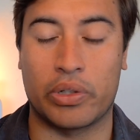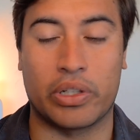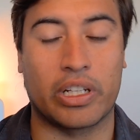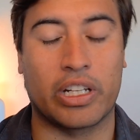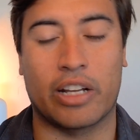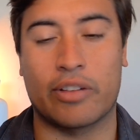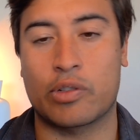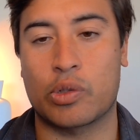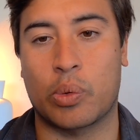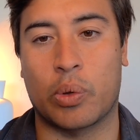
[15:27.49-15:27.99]
You can
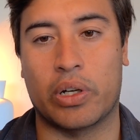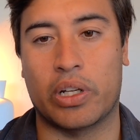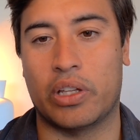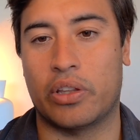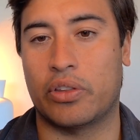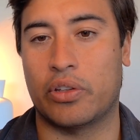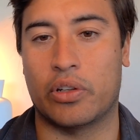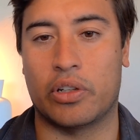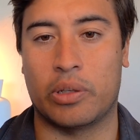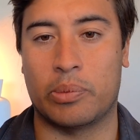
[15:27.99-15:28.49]
have 20,
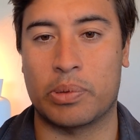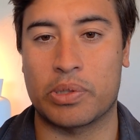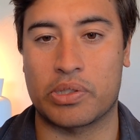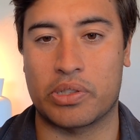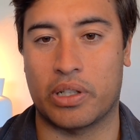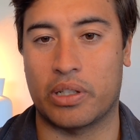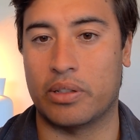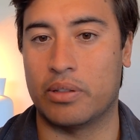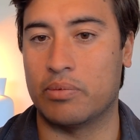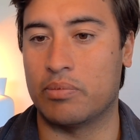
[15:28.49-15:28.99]

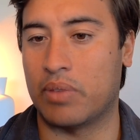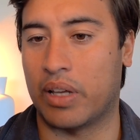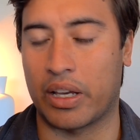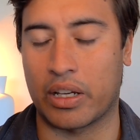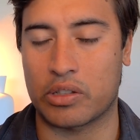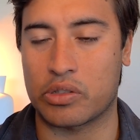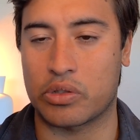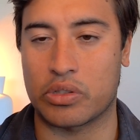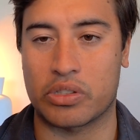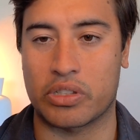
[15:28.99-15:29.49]
30%
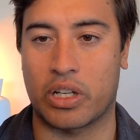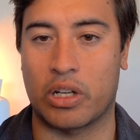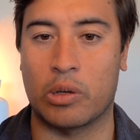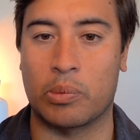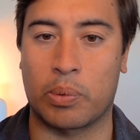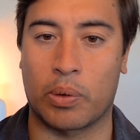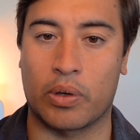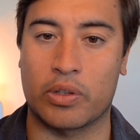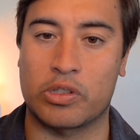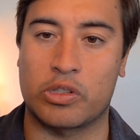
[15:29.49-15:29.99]
extra sale
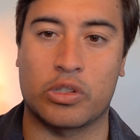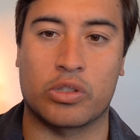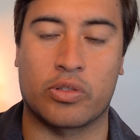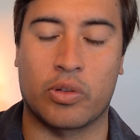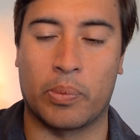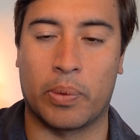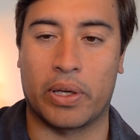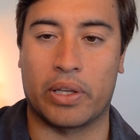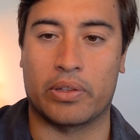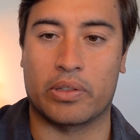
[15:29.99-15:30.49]
price just for
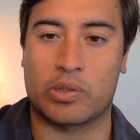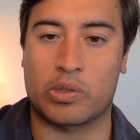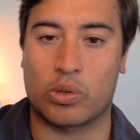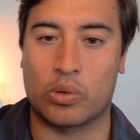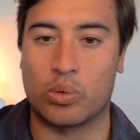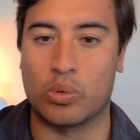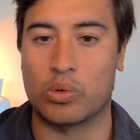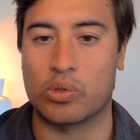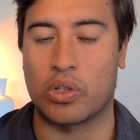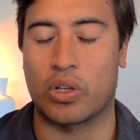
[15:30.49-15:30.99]
being in the
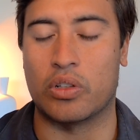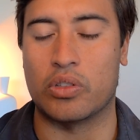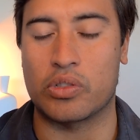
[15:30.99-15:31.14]
school zone.